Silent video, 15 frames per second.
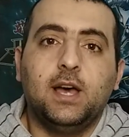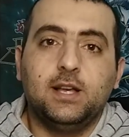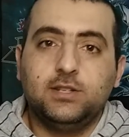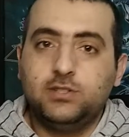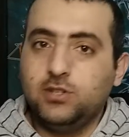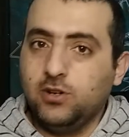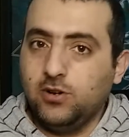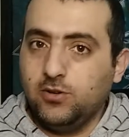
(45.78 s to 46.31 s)

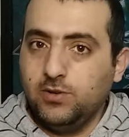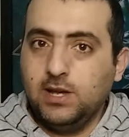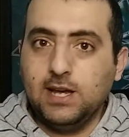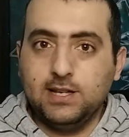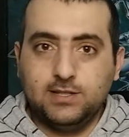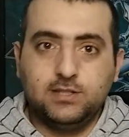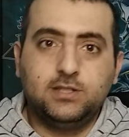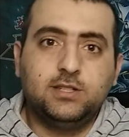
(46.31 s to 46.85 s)
So
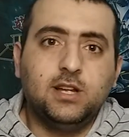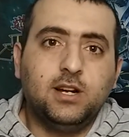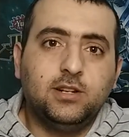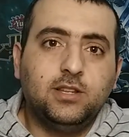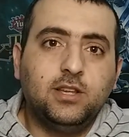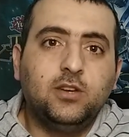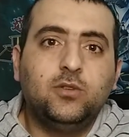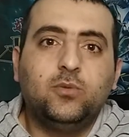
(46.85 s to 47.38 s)
yes,
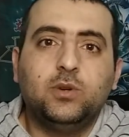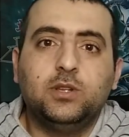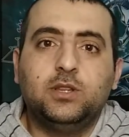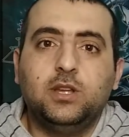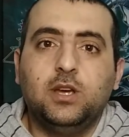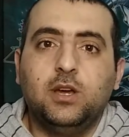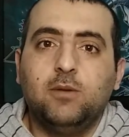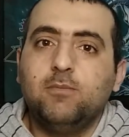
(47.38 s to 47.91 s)
starting with
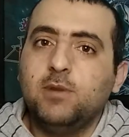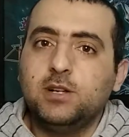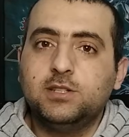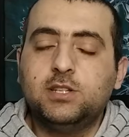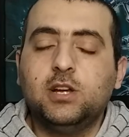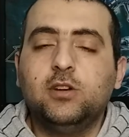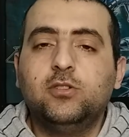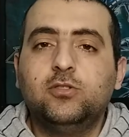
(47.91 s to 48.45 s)
the
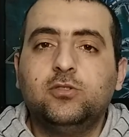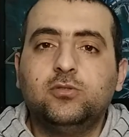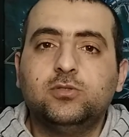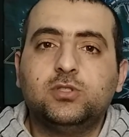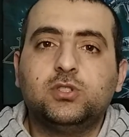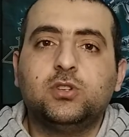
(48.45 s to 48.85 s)
Master Rules.